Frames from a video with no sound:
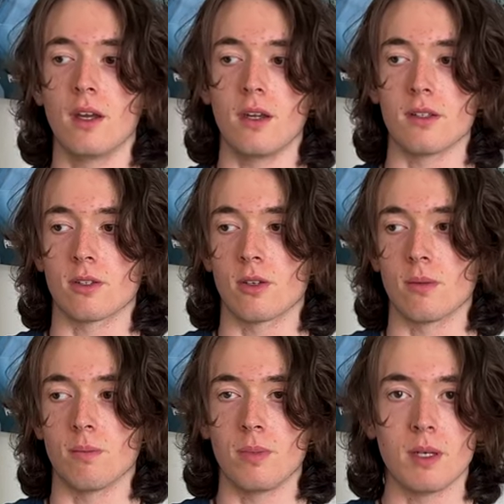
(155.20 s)
it's going to
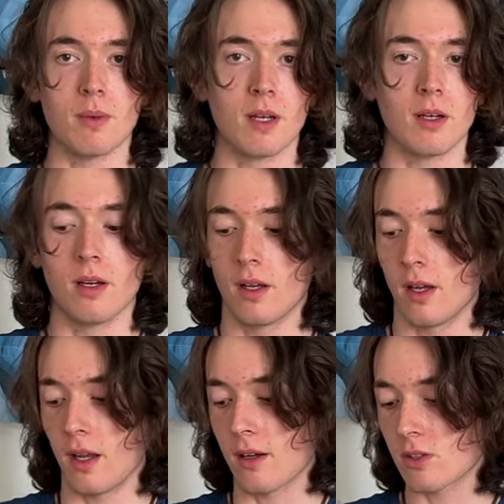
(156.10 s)
be better.
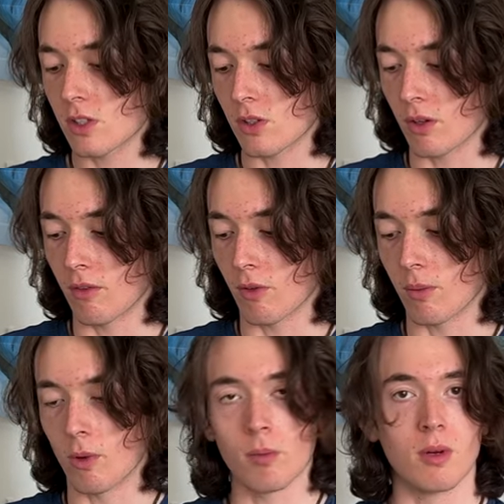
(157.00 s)
And I was just looking for a
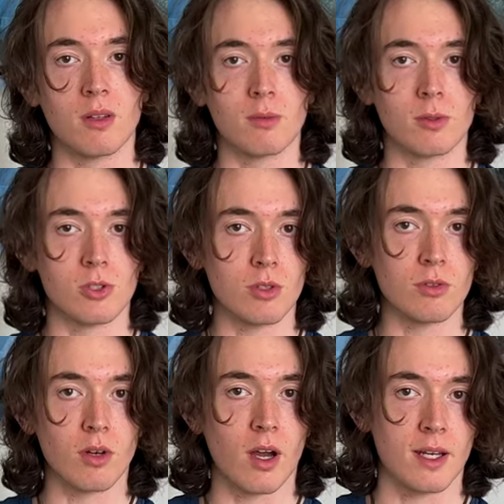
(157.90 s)
more breathable shoe
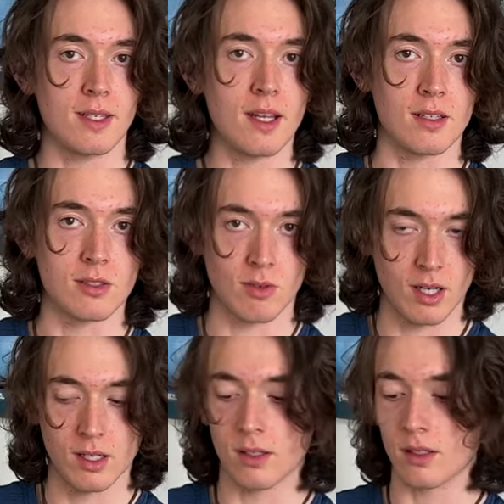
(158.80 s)
for hot days,
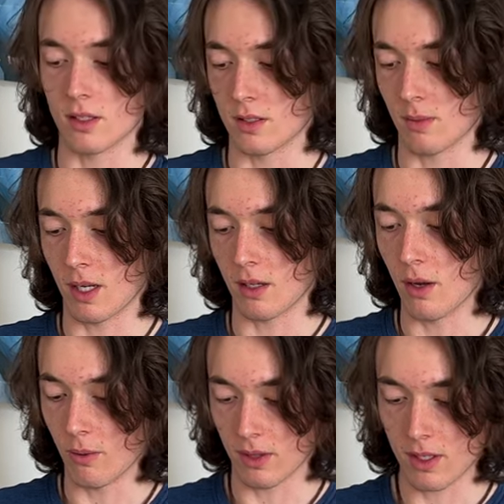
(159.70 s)
right? Because, I mean,
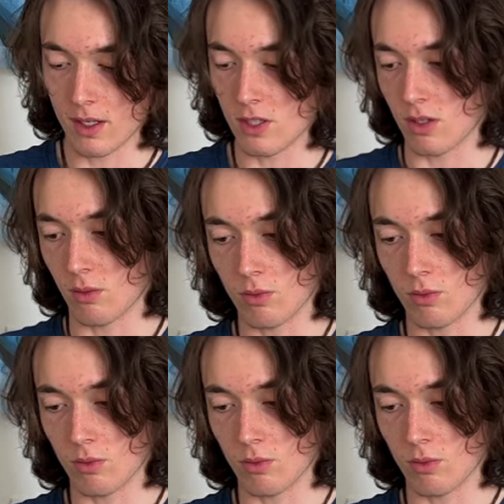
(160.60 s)
with these, you can